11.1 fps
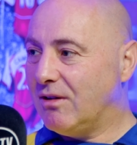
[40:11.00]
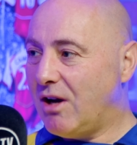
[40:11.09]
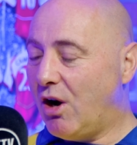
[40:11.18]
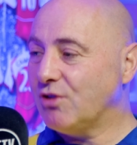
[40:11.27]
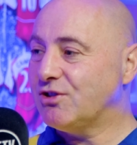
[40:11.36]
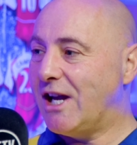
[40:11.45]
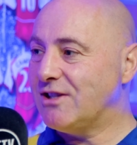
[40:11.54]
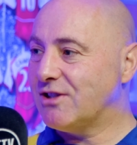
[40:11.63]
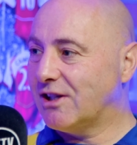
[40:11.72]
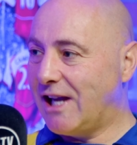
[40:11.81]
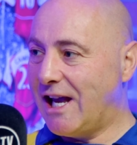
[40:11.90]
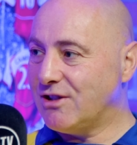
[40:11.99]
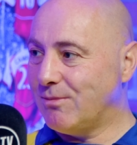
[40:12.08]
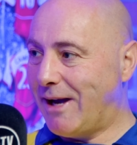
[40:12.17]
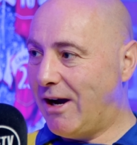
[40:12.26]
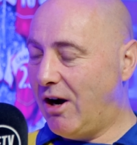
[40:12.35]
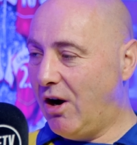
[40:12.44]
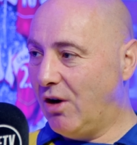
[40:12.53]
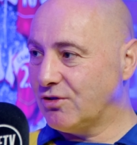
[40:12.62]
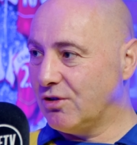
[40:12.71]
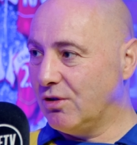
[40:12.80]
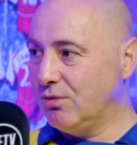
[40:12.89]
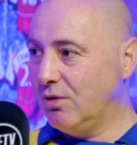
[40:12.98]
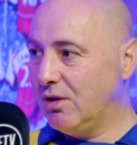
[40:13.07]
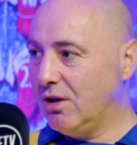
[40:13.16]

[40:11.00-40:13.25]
Arteta cares about Arsenal,